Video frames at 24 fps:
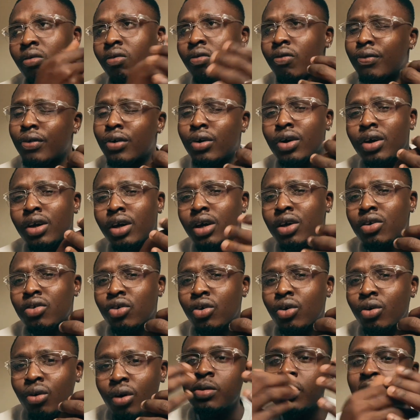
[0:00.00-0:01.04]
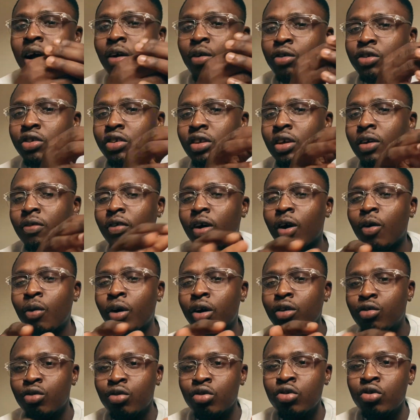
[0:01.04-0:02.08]
4 years ago, I was never one
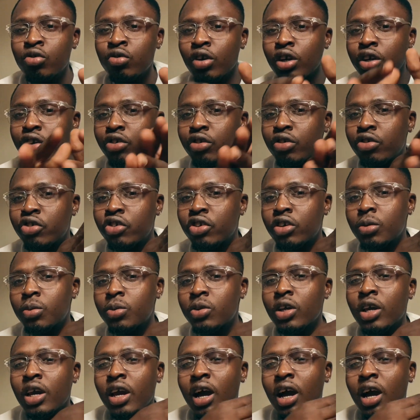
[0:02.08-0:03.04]
to do relationships.